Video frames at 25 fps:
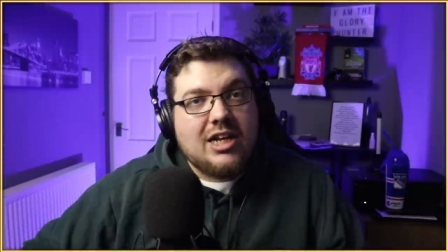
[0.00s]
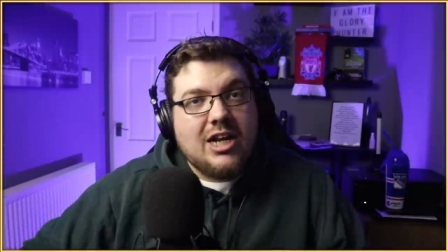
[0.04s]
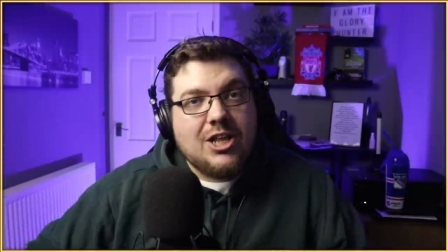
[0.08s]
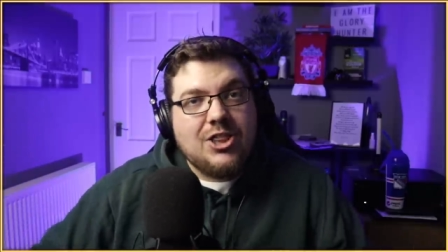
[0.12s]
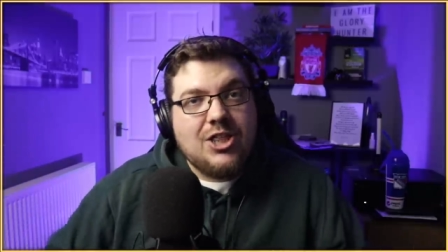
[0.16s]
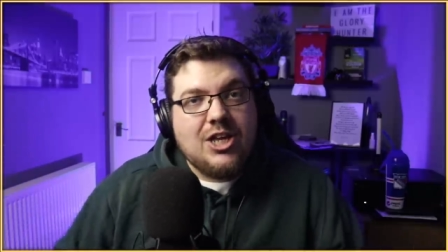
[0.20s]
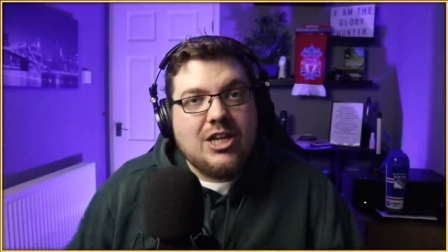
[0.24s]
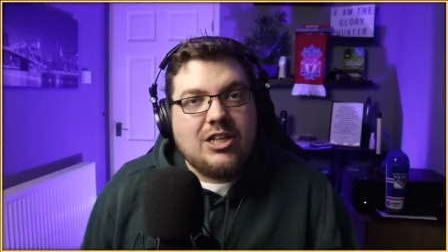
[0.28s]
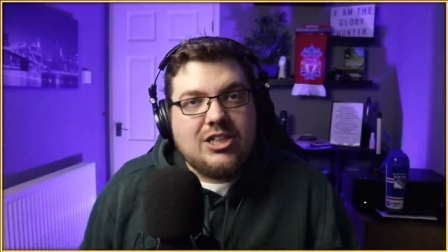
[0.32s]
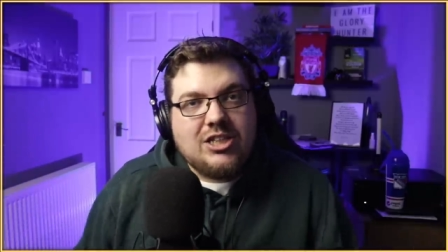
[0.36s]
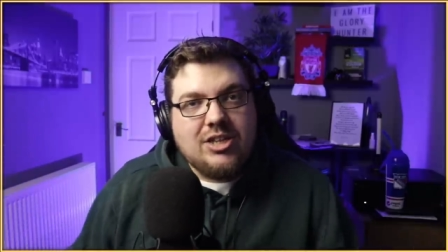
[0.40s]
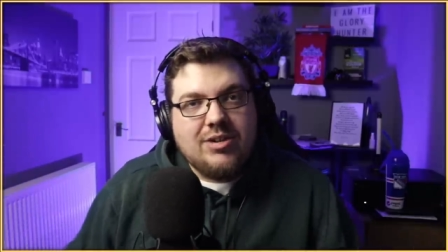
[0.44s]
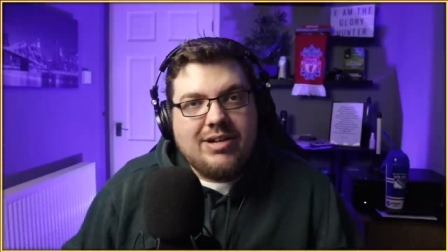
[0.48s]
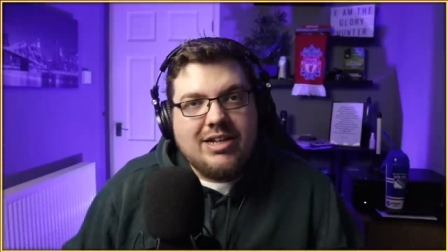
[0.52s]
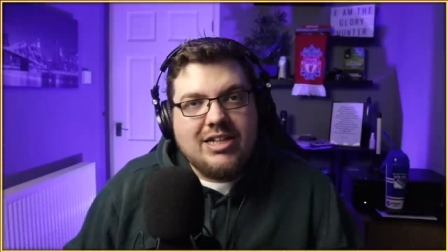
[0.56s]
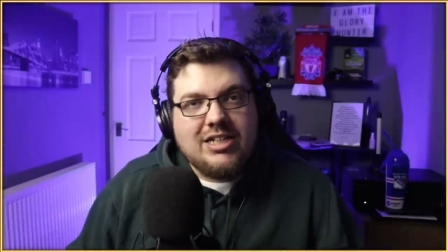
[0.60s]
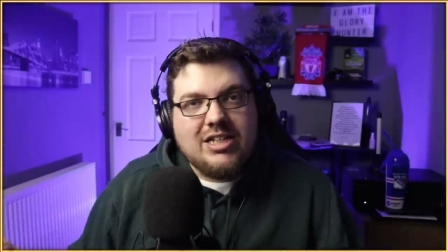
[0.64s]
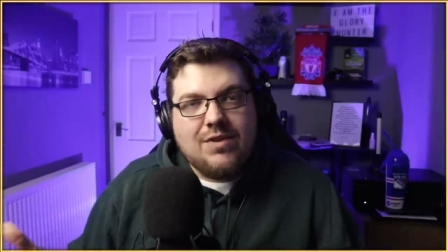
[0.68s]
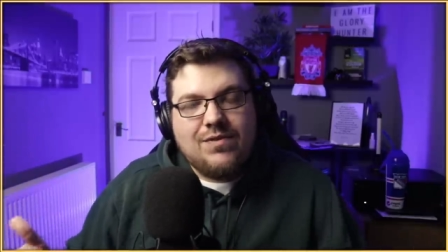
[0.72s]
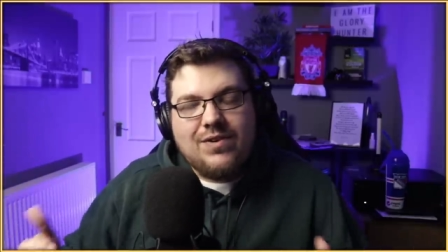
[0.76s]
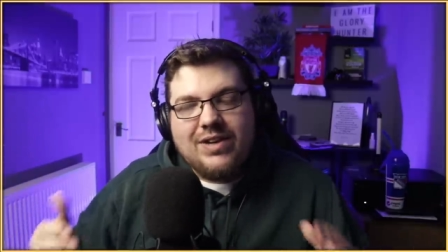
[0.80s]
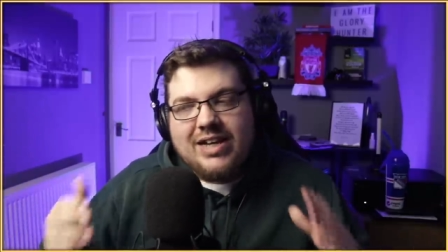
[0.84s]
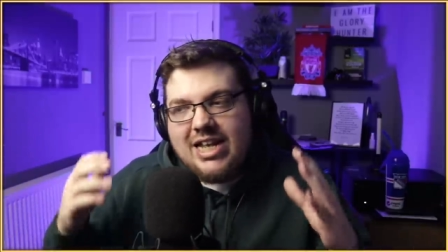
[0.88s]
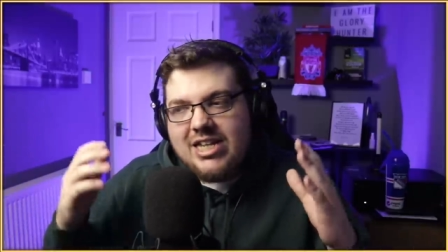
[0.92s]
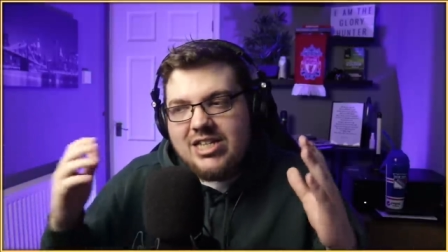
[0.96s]
And I think doing
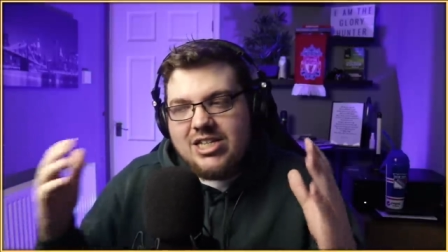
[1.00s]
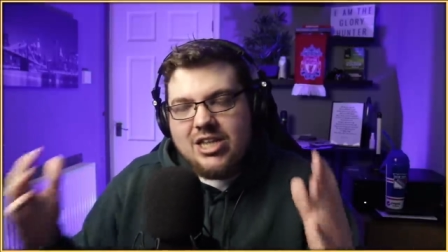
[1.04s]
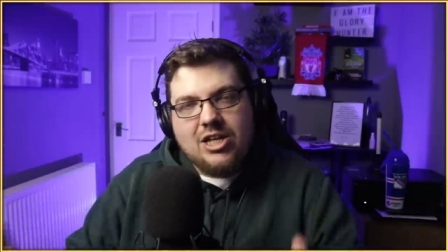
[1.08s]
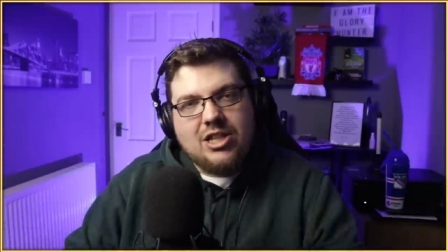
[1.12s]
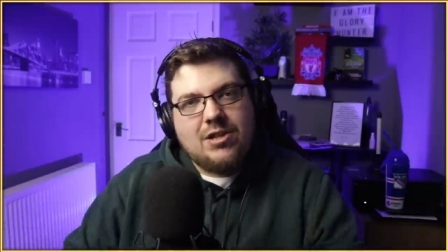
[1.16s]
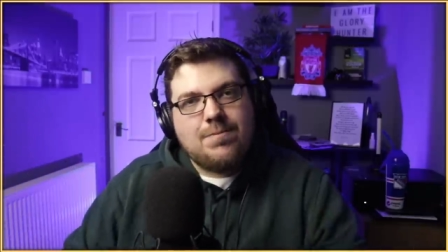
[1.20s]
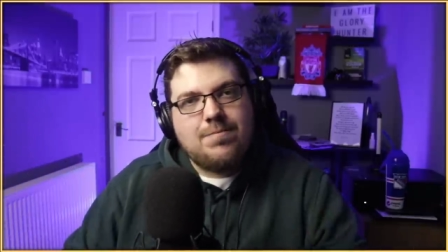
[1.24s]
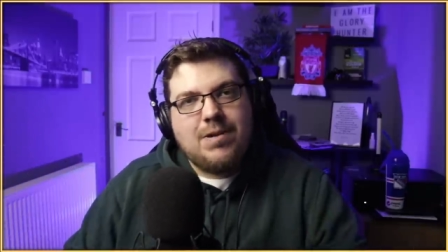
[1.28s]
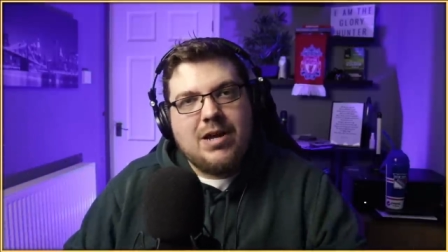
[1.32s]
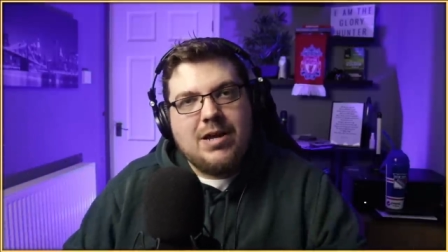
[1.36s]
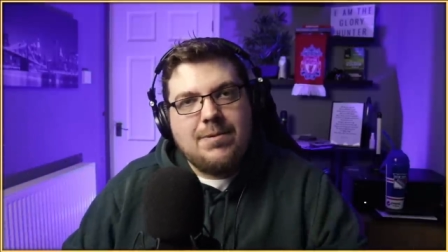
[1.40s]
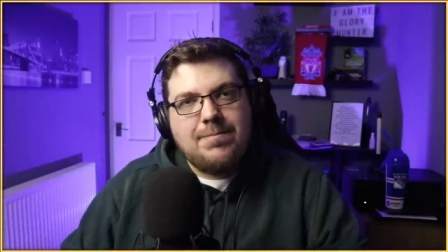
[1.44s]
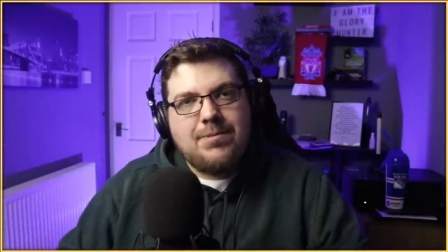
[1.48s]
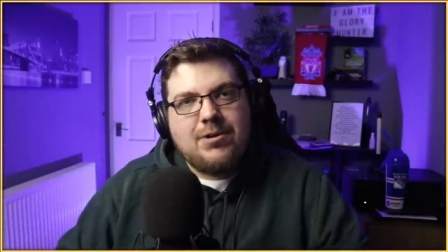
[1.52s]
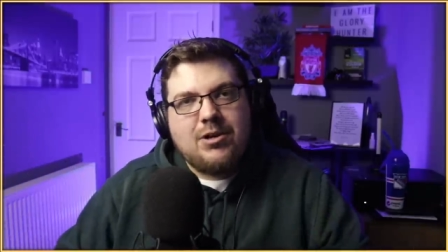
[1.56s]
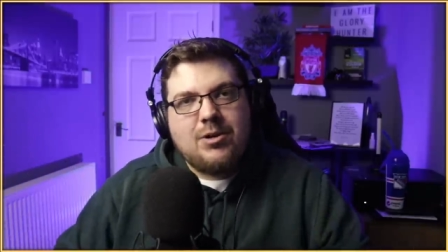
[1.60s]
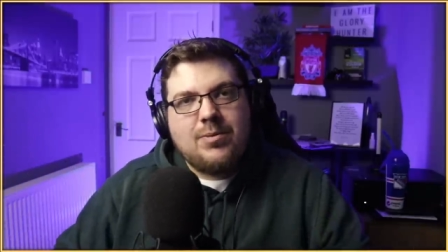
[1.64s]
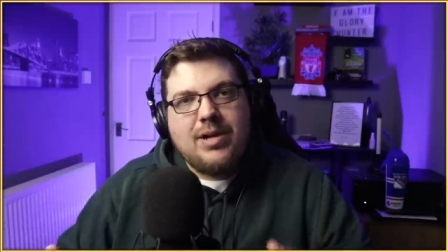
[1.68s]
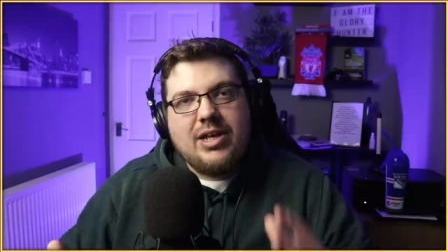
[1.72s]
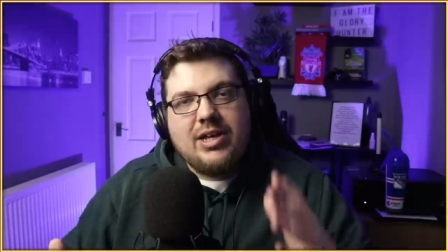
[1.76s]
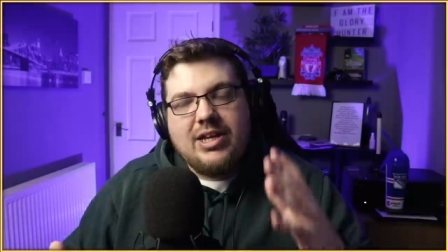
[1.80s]
stuff against other people,